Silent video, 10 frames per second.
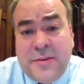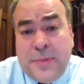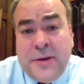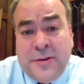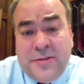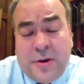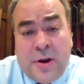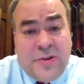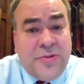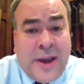Appeals
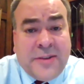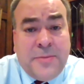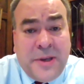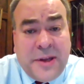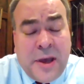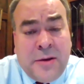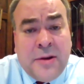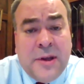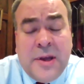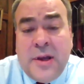are on track to be down